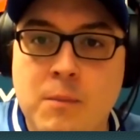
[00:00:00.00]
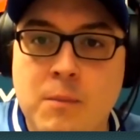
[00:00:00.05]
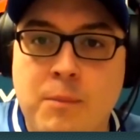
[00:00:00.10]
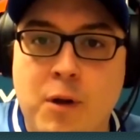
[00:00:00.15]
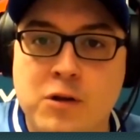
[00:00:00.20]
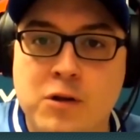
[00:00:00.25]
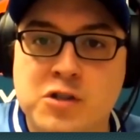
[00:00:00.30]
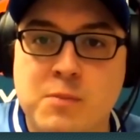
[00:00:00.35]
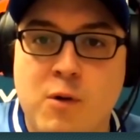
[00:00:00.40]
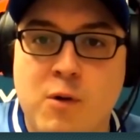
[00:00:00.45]

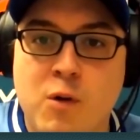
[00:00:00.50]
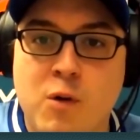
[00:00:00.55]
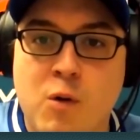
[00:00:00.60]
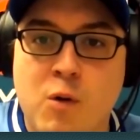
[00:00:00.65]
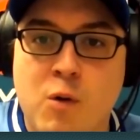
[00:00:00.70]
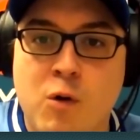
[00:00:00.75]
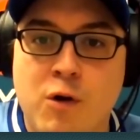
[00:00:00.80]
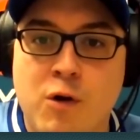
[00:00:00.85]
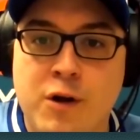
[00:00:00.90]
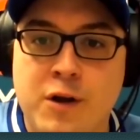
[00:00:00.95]
Baltimore
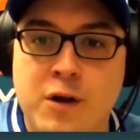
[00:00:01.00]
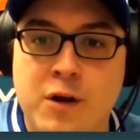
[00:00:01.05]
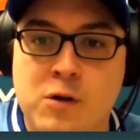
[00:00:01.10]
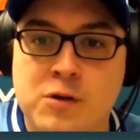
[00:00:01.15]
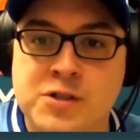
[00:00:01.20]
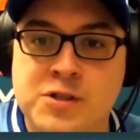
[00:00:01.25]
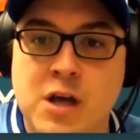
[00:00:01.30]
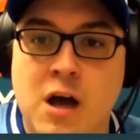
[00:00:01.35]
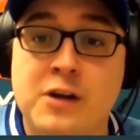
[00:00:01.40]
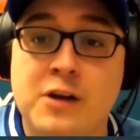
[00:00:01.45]

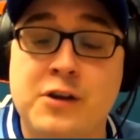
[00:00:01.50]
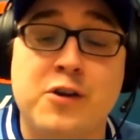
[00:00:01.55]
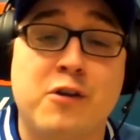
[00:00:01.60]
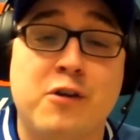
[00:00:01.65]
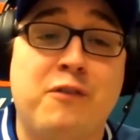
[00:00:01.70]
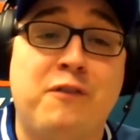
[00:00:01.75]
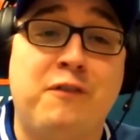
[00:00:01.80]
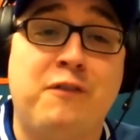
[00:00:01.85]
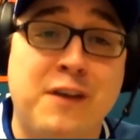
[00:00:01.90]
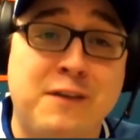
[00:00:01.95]
Orioles
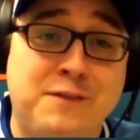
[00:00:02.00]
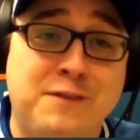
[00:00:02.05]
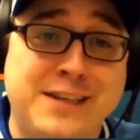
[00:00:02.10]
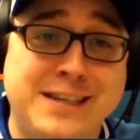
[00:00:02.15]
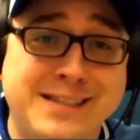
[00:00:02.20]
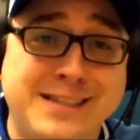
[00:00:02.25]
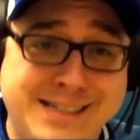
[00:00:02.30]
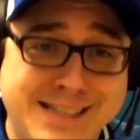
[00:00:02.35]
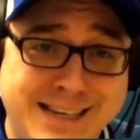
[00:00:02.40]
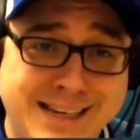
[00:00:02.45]
under
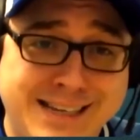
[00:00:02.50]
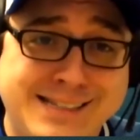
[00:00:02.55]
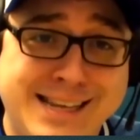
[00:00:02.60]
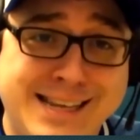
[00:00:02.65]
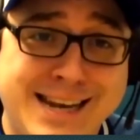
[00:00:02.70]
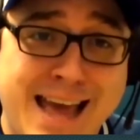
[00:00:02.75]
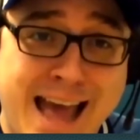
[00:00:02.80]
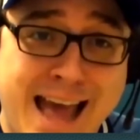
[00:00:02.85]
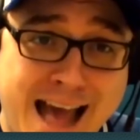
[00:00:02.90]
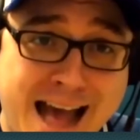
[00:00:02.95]
fifty-six
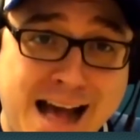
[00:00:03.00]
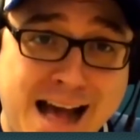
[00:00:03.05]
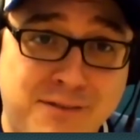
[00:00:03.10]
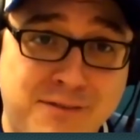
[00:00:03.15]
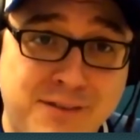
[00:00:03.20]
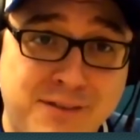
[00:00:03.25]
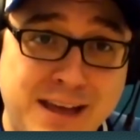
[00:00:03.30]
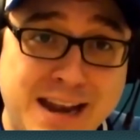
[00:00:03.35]
and a half.